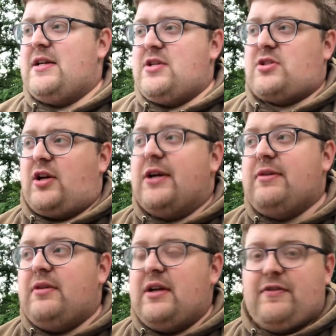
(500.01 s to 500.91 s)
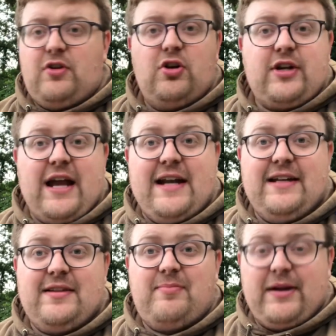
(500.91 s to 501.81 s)
So if you're looking at any
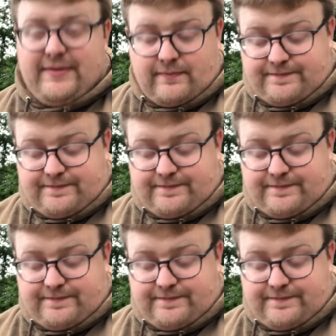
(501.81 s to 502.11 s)
of the bait,